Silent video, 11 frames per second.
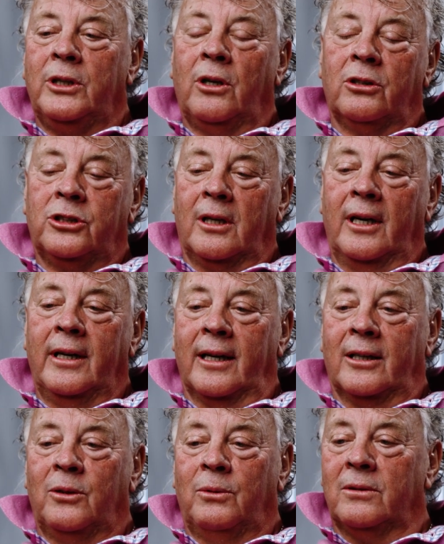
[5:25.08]
with Yorkshire
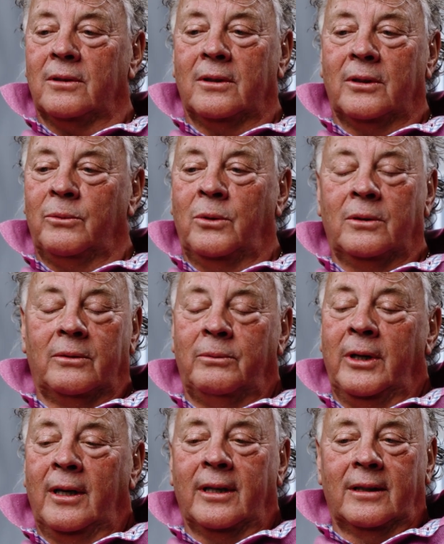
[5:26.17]
Clinic, what, what
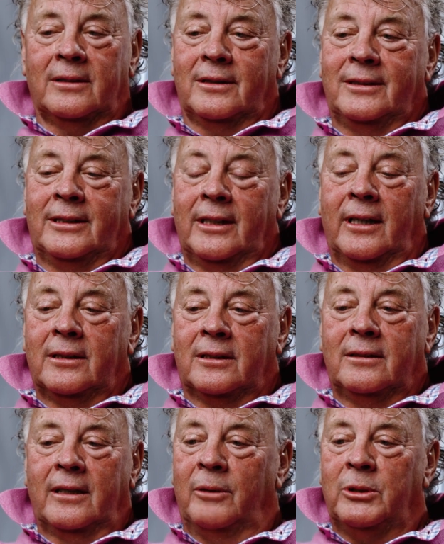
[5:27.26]
really,
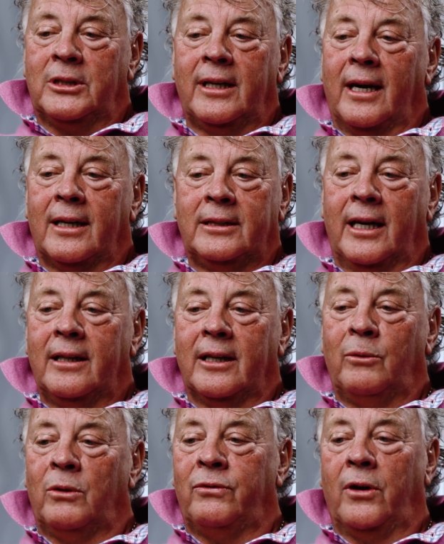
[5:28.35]
it was 10 out of 10, it was